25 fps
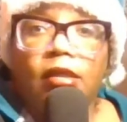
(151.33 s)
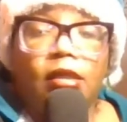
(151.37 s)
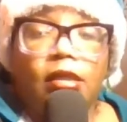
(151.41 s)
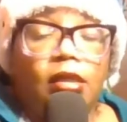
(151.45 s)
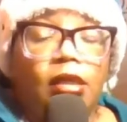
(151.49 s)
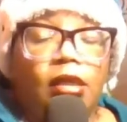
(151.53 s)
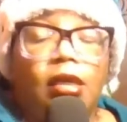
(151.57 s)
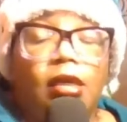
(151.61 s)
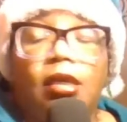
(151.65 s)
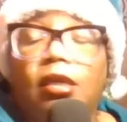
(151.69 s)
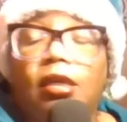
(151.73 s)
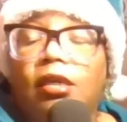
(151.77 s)

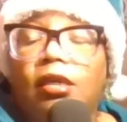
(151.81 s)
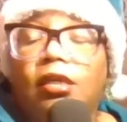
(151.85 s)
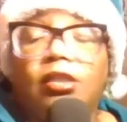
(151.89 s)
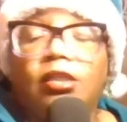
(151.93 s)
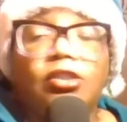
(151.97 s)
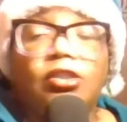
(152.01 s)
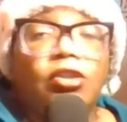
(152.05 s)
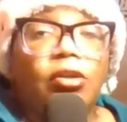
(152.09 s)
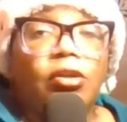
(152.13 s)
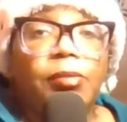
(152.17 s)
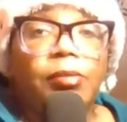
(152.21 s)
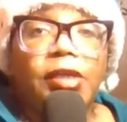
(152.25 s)

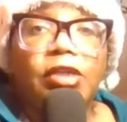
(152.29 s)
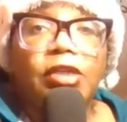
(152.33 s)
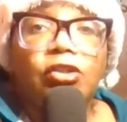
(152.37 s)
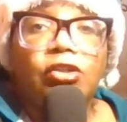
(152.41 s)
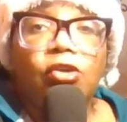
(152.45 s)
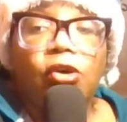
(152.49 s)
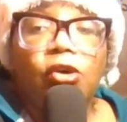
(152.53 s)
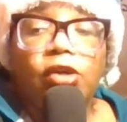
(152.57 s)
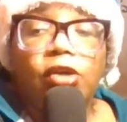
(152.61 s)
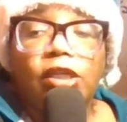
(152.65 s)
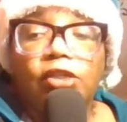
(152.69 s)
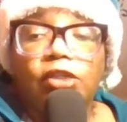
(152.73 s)
it's going to be a
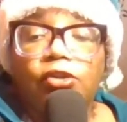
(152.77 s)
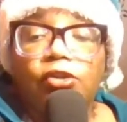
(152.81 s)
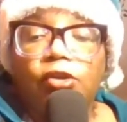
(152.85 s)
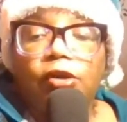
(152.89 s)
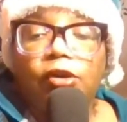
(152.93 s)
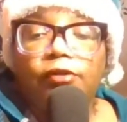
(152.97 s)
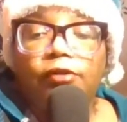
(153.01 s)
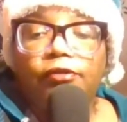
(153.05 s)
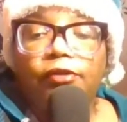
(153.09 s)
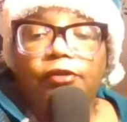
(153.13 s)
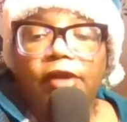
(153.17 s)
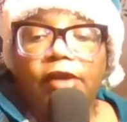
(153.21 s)
dog eat
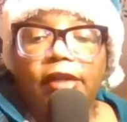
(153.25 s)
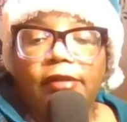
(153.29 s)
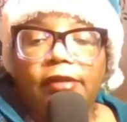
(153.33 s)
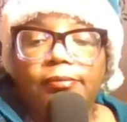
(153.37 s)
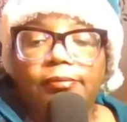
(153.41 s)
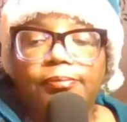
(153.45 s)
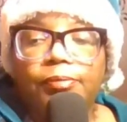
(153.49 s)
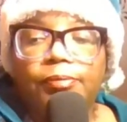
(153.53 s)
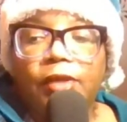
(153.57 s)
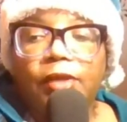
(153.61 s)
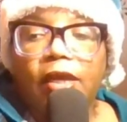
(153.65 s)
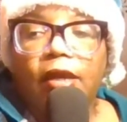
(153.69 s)
dog fight.
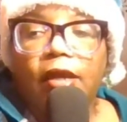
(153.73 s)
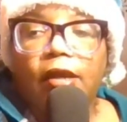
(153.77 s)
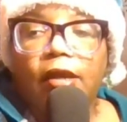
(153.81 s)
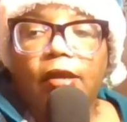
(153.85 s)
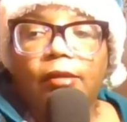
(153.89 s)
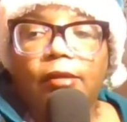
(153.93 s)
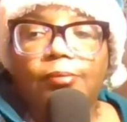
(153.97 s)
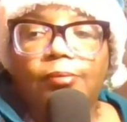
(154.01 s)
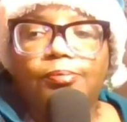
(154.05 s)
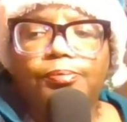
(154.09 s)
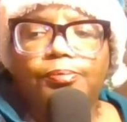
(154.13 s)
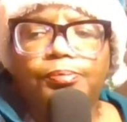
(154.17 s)

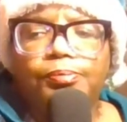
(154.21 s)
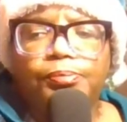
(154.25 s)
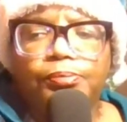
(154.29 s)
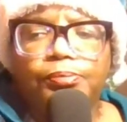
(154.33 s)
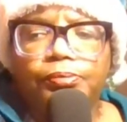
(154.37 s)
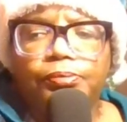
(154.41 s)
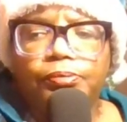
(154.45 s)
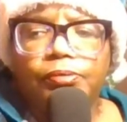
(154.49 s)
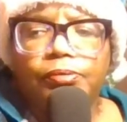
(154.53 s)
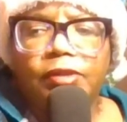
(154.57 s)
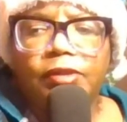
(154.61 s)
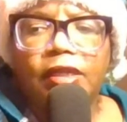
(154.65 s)
Um,
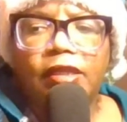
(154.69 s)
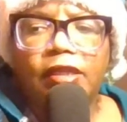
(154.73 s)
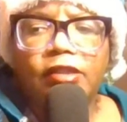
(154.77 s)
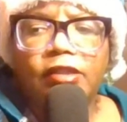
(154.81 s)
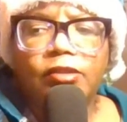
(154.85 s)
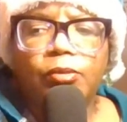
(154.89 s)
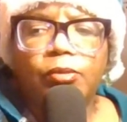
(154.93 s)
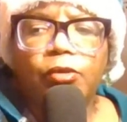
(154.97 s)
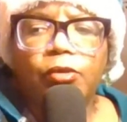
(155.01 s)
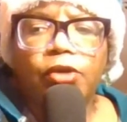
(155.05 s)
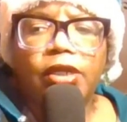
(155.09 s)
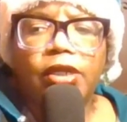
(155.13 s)
at
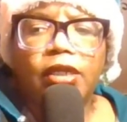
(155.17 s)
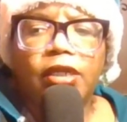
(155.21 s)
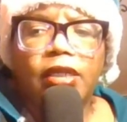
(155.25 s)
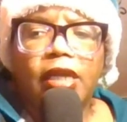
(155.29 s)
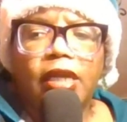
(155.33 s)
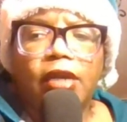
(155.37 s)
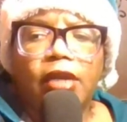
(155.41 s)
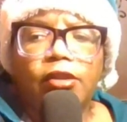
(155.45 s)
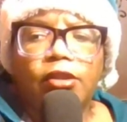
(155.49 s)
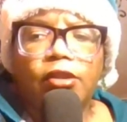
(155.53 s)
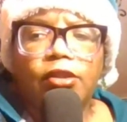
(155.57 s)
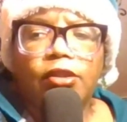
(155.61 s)
this point,
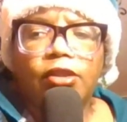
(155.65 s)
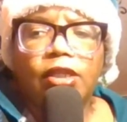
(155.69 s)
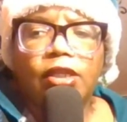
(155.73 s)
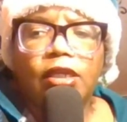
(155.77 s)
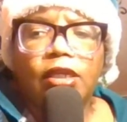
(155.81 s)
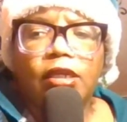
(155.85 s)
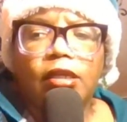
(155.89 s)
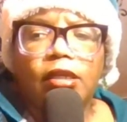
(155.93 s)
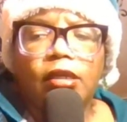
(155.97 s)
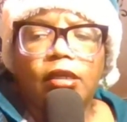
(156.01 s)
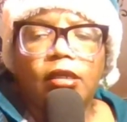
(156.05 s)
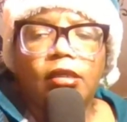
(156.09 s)
now that
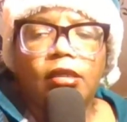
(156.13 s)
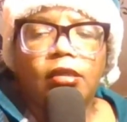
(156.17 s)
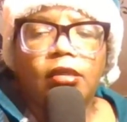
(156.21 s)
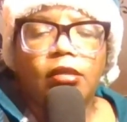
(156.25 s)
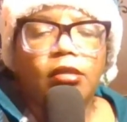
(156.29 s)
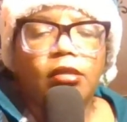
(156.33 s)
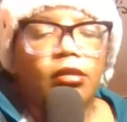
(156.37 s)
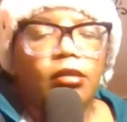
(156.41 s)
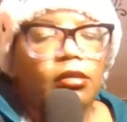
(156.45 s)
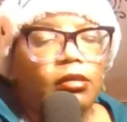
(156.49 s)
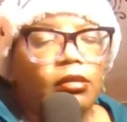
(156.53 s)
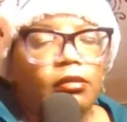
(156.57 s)
the
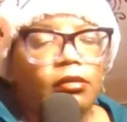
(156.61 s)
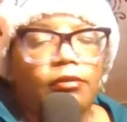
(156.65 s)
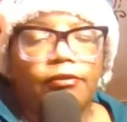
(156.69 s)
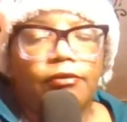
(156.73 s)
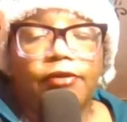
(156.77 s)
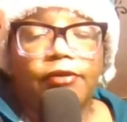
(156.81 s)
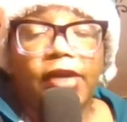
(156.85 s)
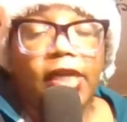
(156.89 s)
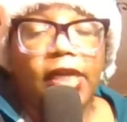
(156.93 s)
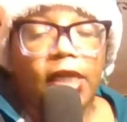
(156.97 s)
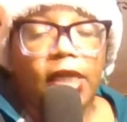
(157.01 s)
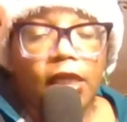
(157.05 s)

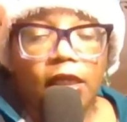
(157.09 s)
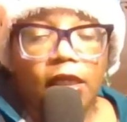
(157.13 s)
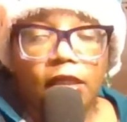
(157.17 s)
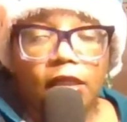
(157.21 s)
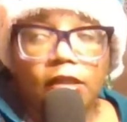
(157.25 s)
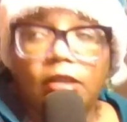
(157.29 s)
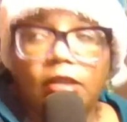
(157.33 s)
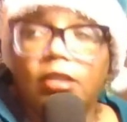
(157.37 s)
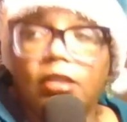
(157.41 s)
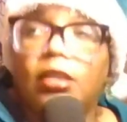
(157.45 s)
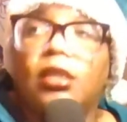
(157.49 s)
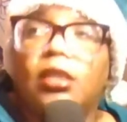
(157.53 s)

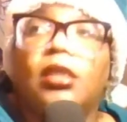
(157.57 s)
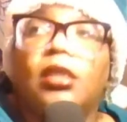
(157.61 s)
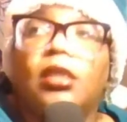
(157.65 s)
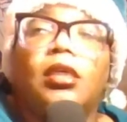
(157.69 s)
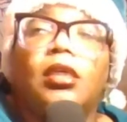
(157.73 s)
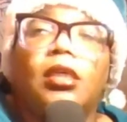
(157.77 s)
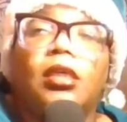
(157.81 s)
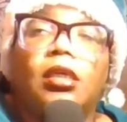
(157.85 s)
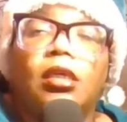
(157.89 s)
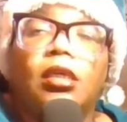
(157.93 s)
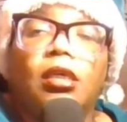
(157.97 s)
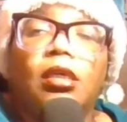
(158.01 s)
Vikings
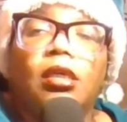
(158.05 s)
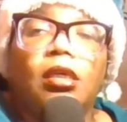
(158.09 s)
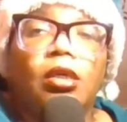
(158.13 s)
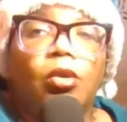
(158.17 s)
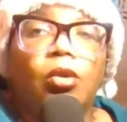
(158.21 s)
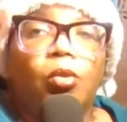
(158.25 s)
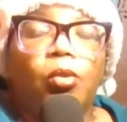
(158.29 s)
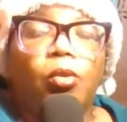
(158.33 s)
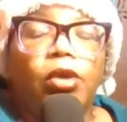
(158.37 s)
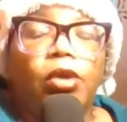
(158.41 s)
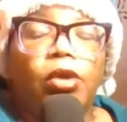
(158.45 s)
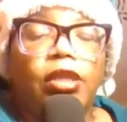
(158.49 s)

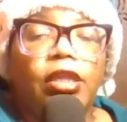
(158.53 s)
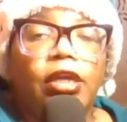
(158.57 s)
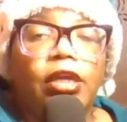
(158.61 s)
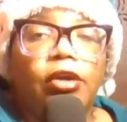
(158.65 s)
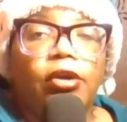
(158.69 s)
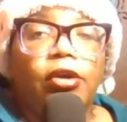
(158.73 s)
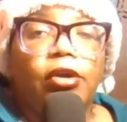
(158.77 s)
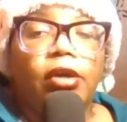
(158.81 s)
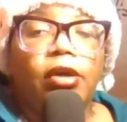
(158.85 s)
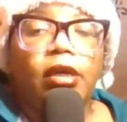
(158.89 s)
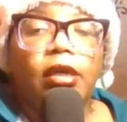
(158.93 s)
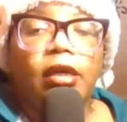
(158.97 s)
won
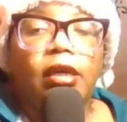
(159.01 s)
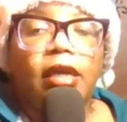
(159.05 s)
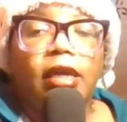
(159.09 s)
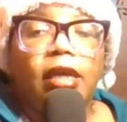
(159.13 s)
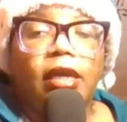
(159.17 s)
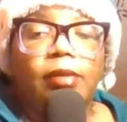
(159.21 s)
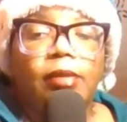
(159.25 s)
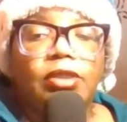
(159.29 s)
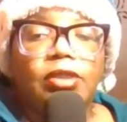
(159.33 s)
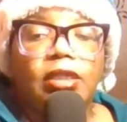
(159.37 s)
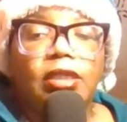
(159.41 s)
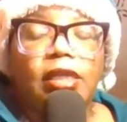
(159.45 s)
their uh,
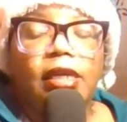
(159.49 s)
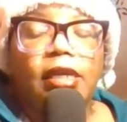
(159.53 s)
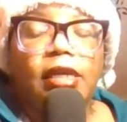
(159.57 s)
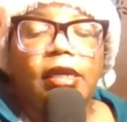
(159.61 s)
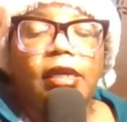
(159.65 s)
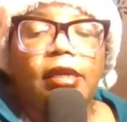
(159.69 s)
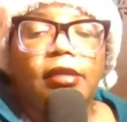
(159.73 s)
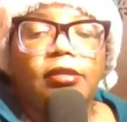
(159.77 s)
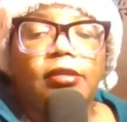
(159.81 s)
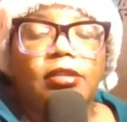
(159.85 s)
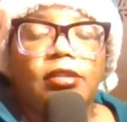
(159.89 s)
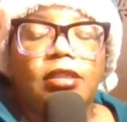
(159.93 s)
game
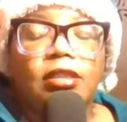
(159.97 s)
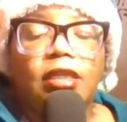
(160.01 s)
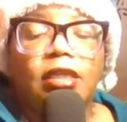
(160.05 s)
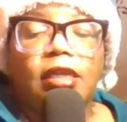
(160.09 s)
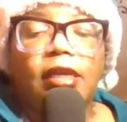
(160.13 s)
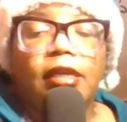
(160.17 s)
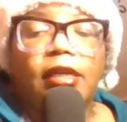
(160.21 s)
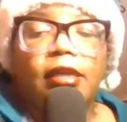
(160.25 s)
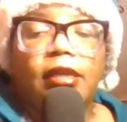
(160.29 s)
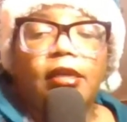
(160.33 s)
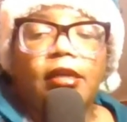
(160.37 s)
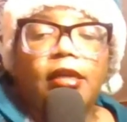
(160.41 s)
today,
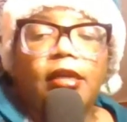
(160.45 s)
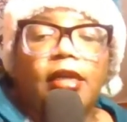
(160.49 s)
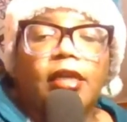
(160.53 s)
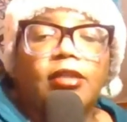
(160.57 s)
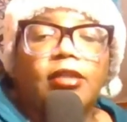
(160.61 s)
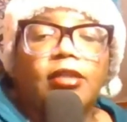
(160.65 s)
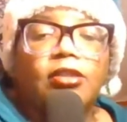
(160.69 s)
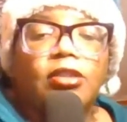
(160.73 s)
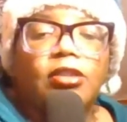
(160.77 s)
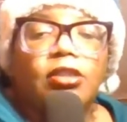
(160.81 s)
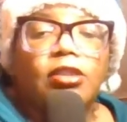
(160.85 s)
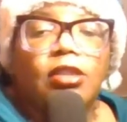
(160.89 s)
tonight
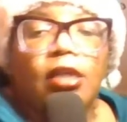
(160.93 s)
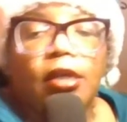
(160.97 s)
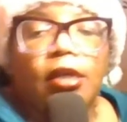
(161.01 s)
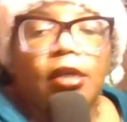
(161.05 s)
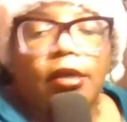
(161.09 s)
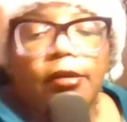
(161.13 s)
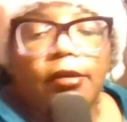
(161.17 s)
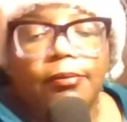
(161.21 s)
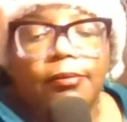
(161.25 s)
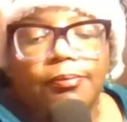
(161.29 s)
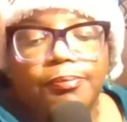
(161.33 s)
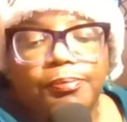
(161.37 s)
against
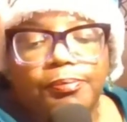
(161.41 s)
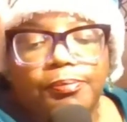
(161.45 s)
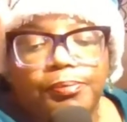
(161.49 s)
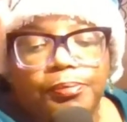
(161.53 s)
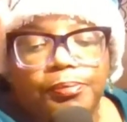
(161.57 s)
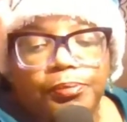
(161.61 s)
um,